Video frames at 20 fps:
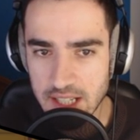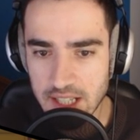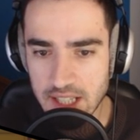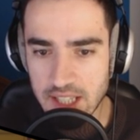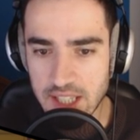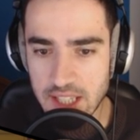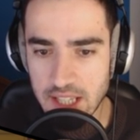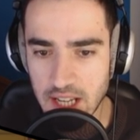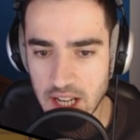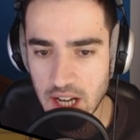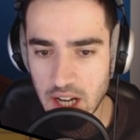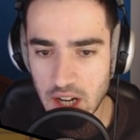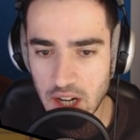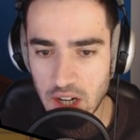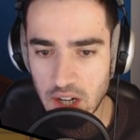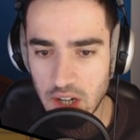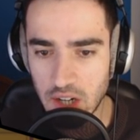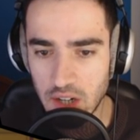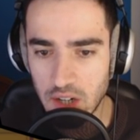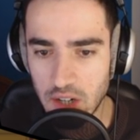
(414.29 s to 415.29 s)

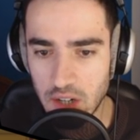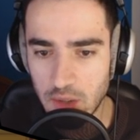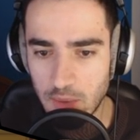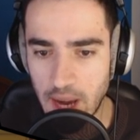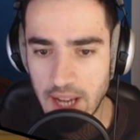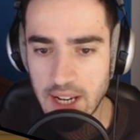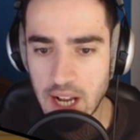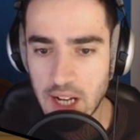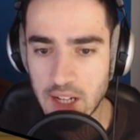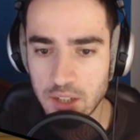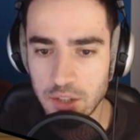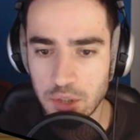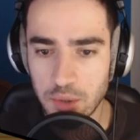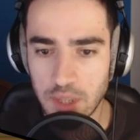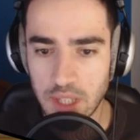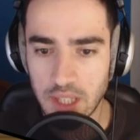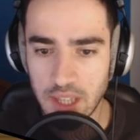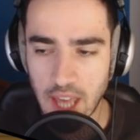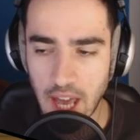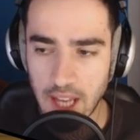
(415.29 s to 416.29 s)
So why not
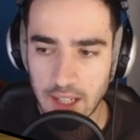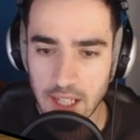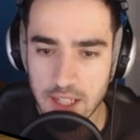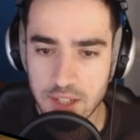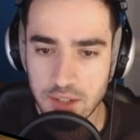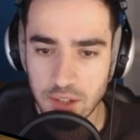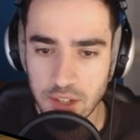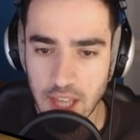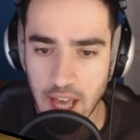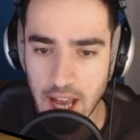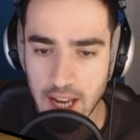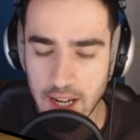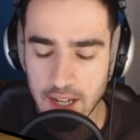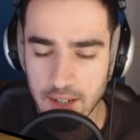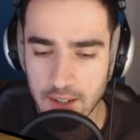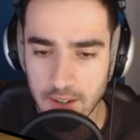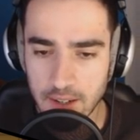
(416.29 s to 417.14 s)
doing that? Let's do that.